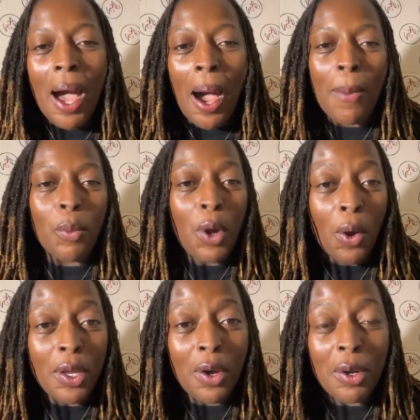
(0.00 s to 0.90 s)
We're
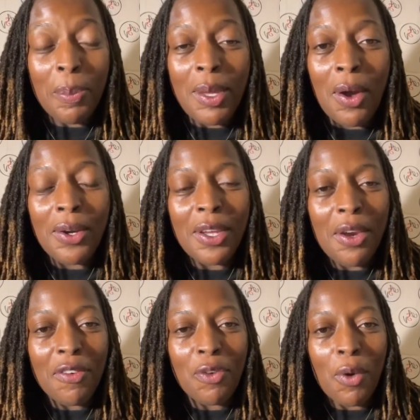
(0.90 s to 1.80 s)
only going to be on
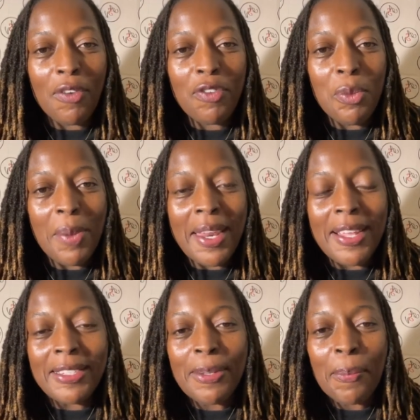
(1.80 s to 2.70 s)
here for a few
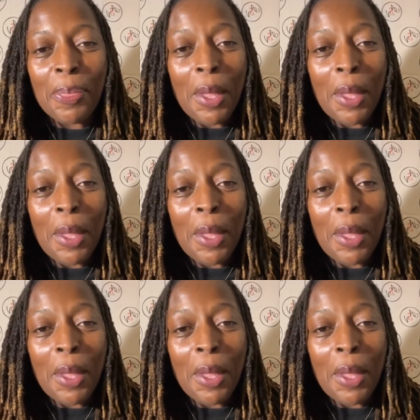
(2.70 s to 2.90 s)
minutes,